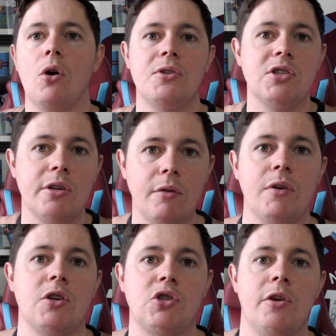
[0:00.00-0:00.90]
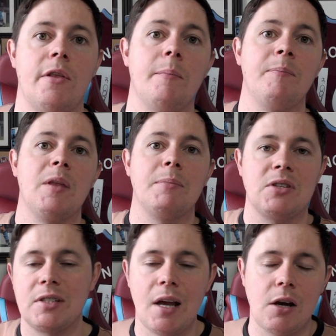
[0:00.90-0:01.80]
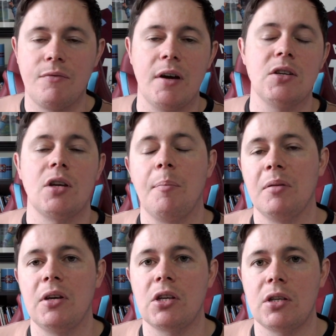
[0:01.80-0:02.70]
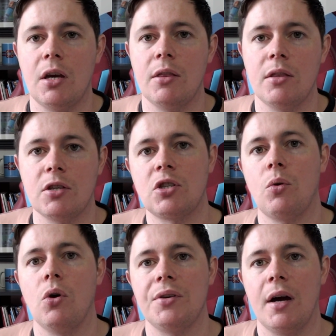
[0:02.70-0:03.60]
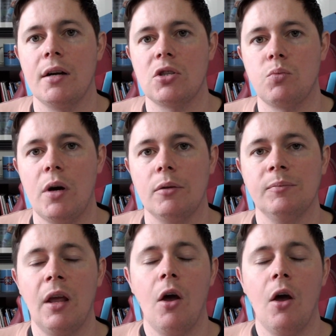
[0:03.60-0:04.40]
or does he not register them but sacrifice a place in this squad as well?